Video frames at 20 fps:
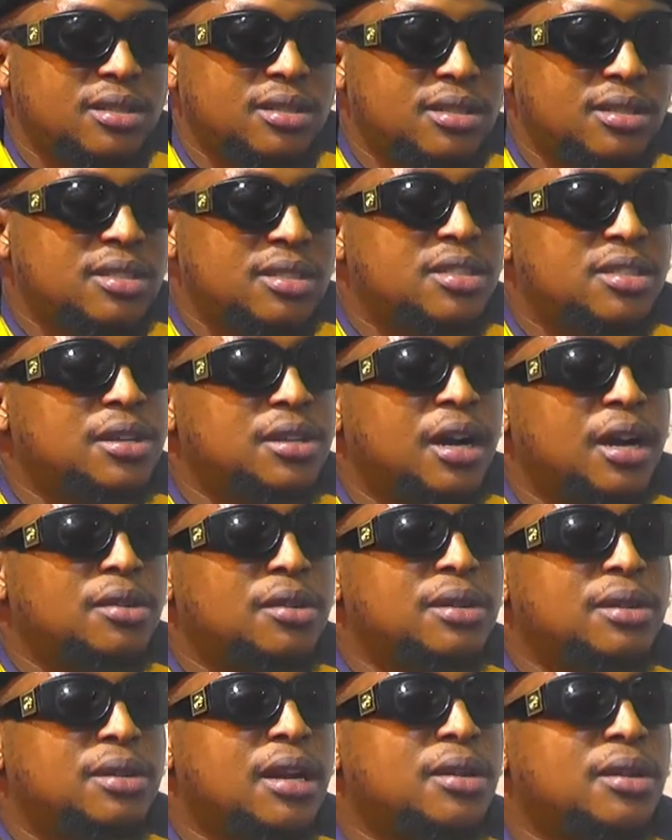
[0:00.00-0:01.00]
Sierra
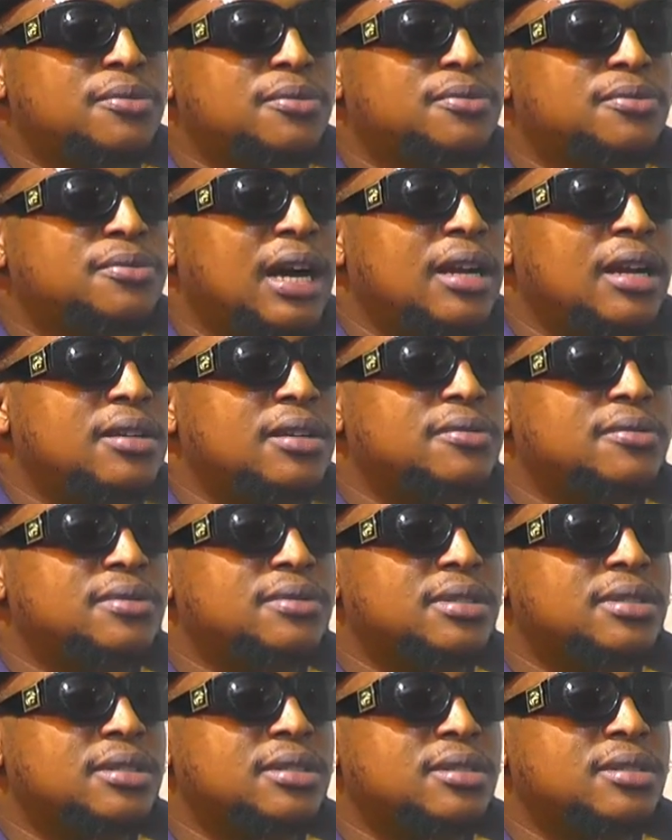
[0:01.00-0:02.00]
Leone, I
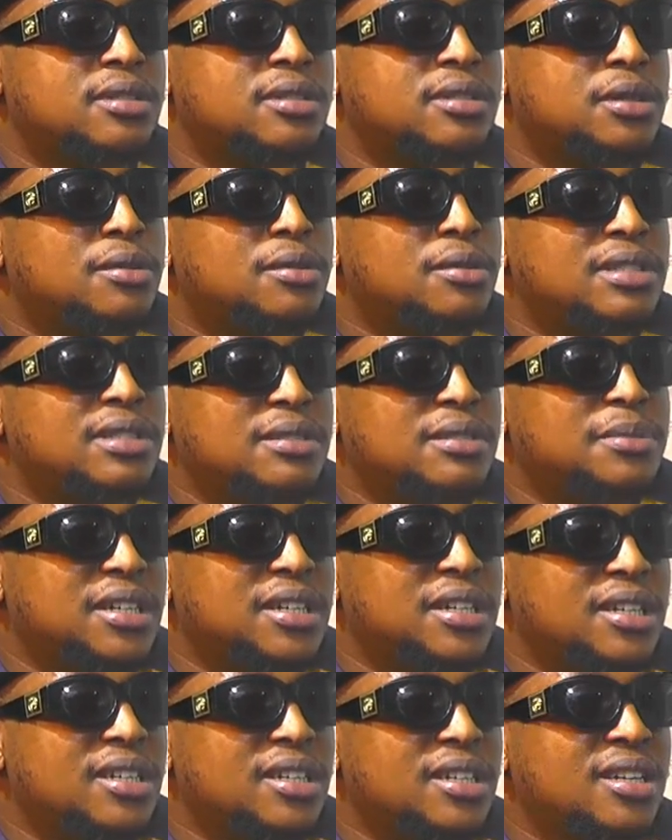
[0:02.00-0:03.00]
love the tourism
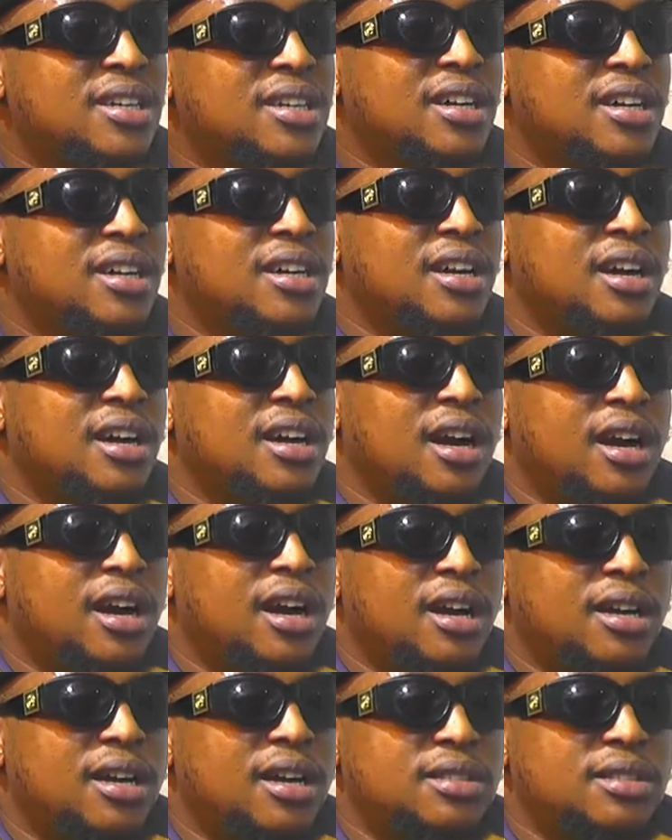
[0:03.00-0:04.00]
here,
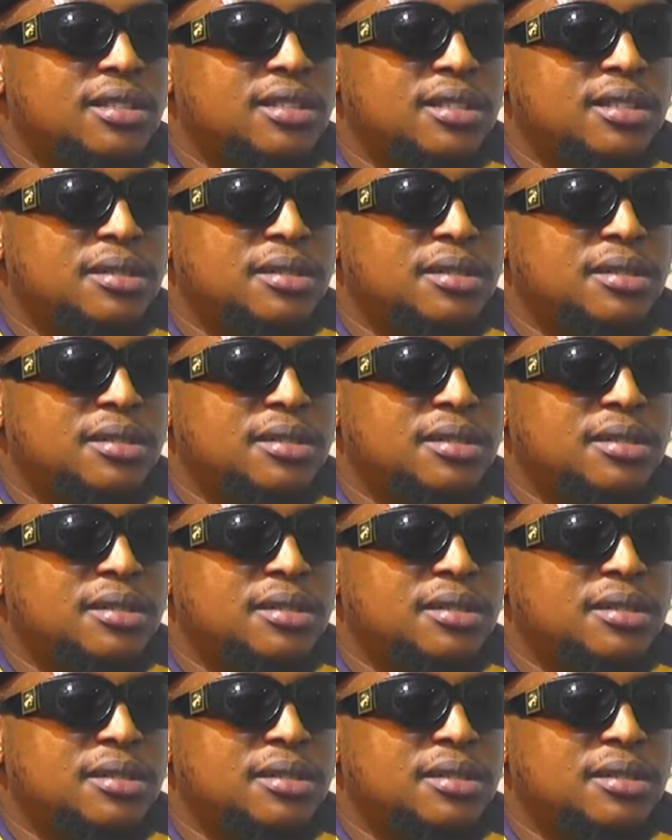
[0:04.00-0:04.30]
and